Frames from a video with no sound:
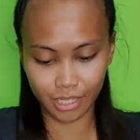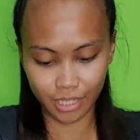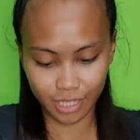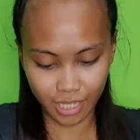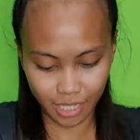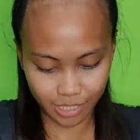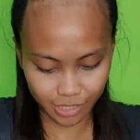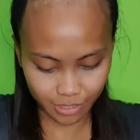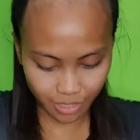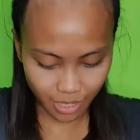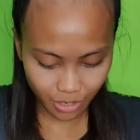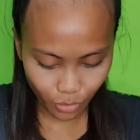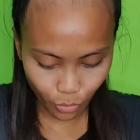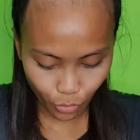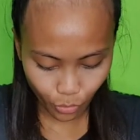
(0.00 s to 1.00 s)
Okay, so that
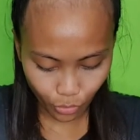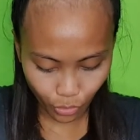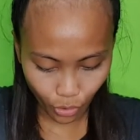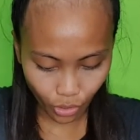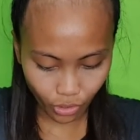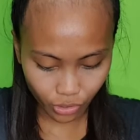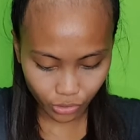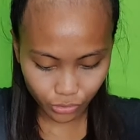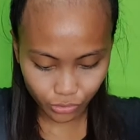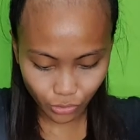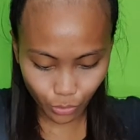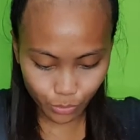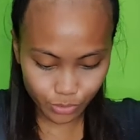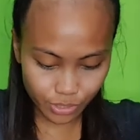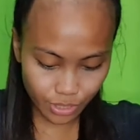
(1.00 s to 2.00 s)
all
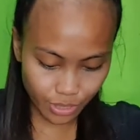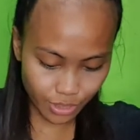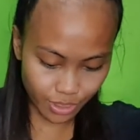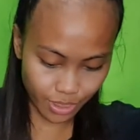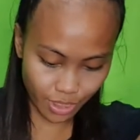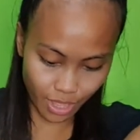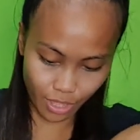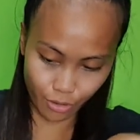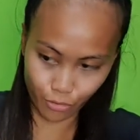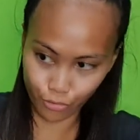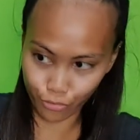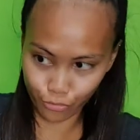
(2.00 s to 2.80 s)
goes in there,